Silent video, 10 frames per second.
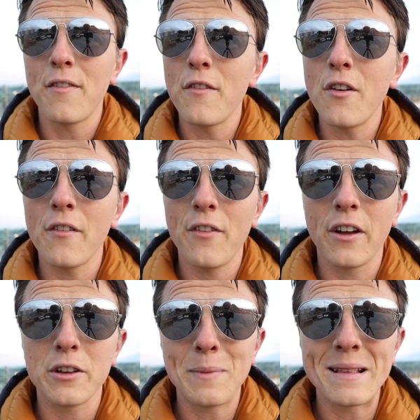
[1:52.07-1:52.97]
If you've got a
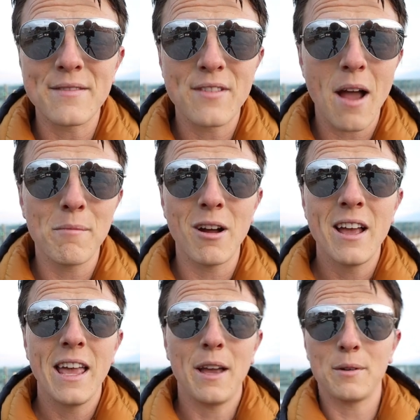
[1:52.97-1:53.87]
very expensive camera,
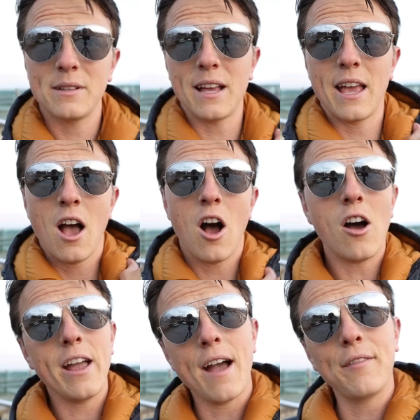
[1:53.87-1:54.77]
it will say,
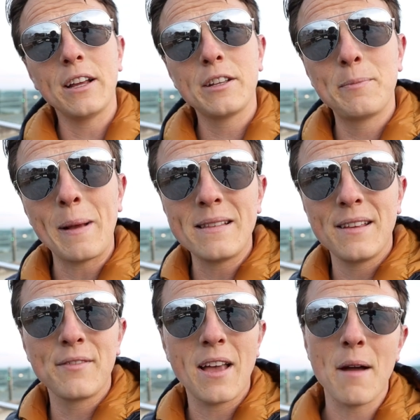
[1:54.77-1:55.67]
I have an
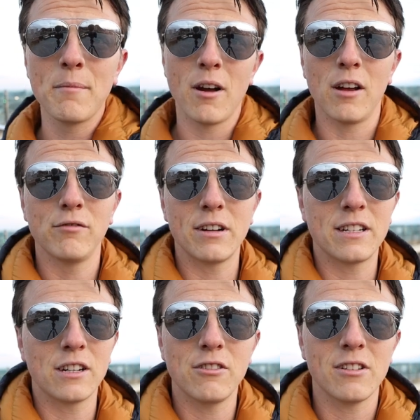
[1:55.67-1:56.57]
expensive camera
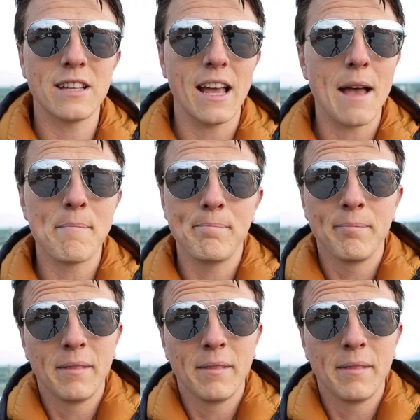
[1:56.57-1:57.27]
written across it, and